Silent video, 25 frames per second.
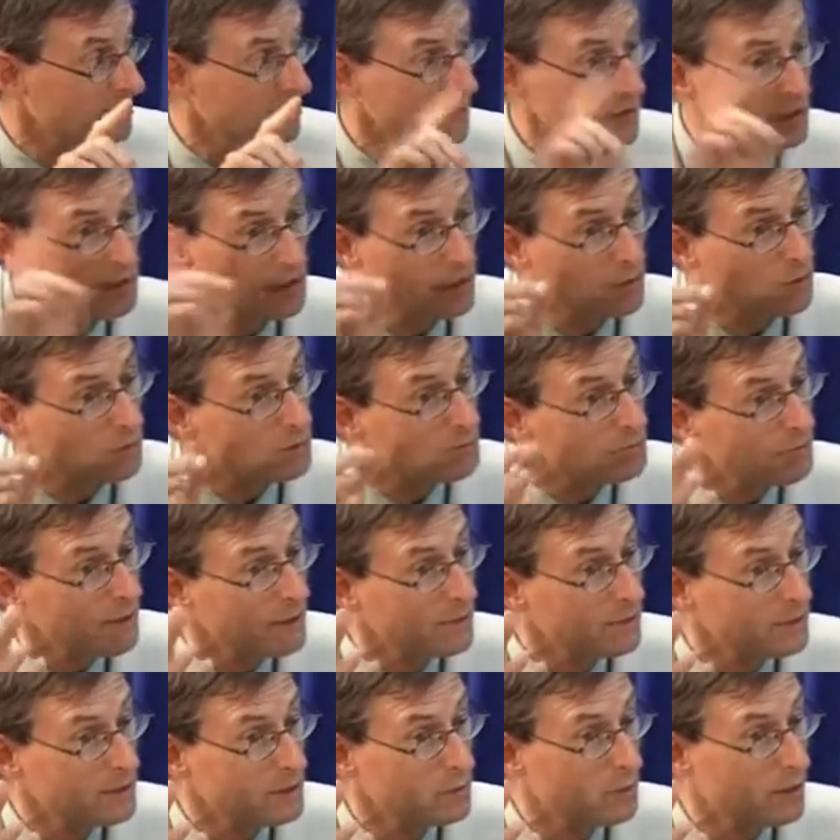a result
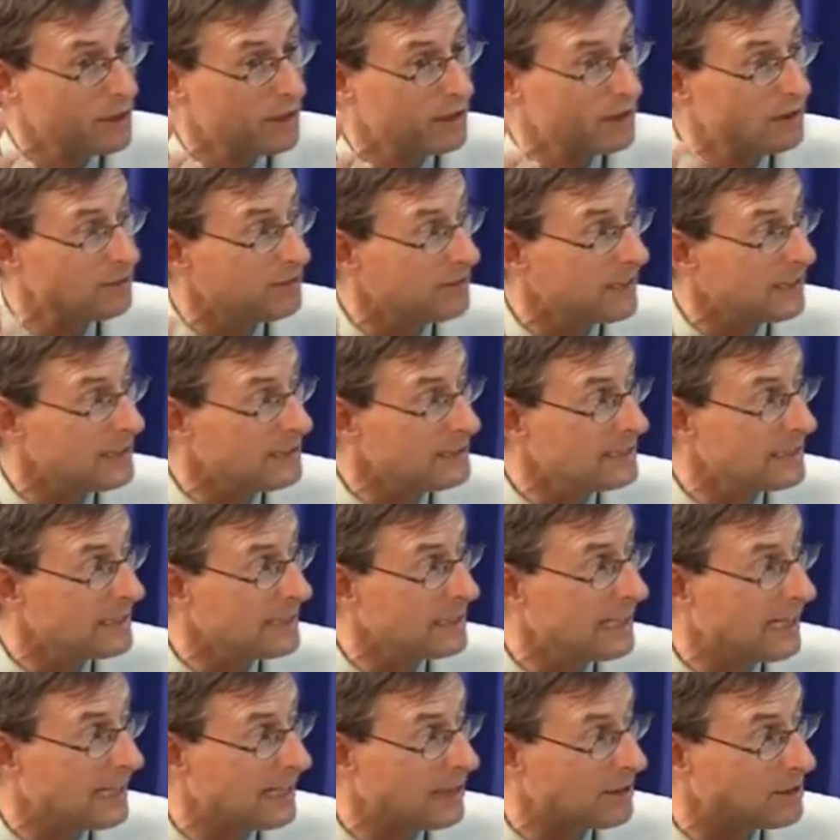maybe 12,
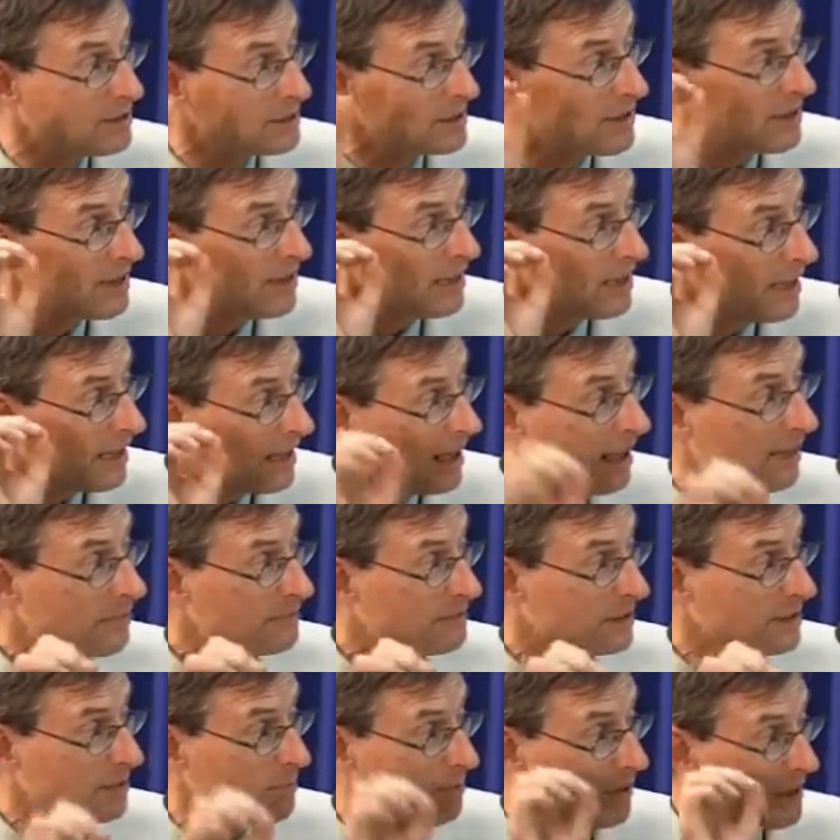18 hours
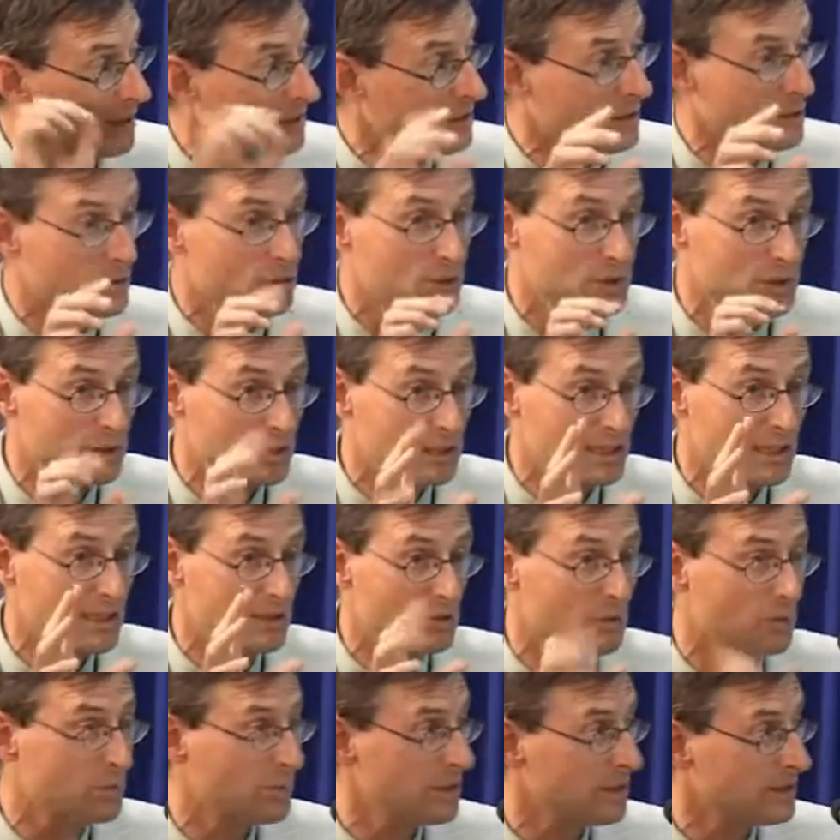after the blood culture
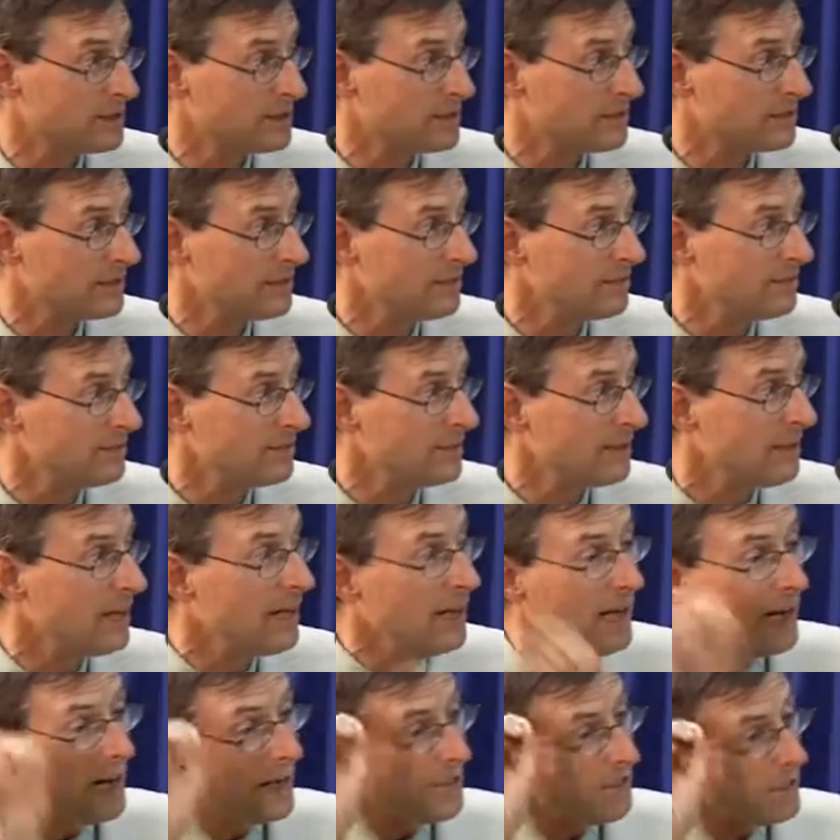signaled positive.
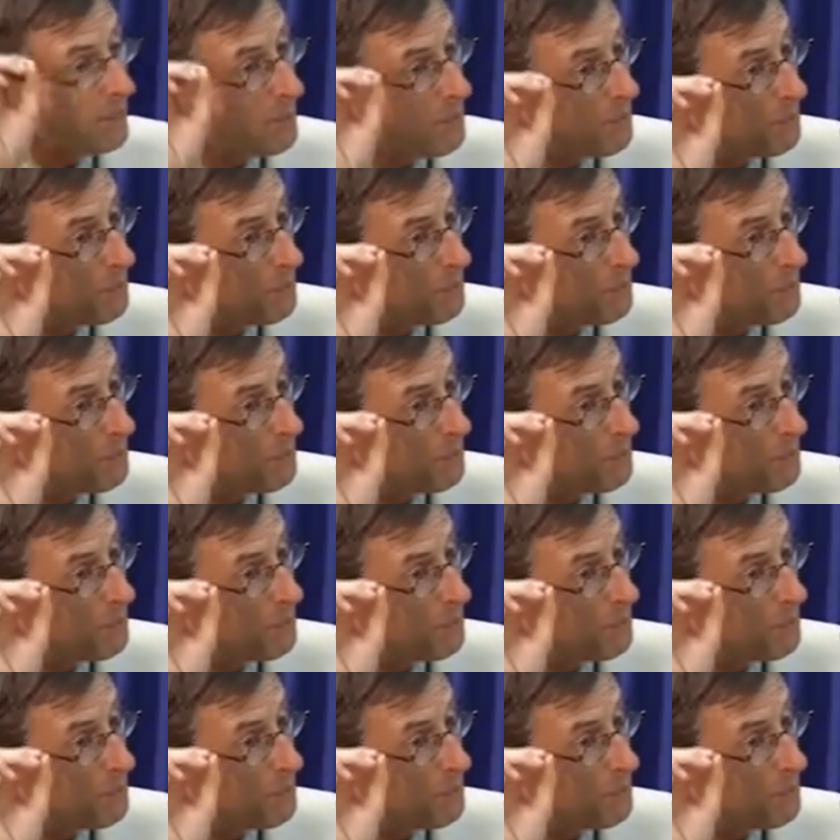And then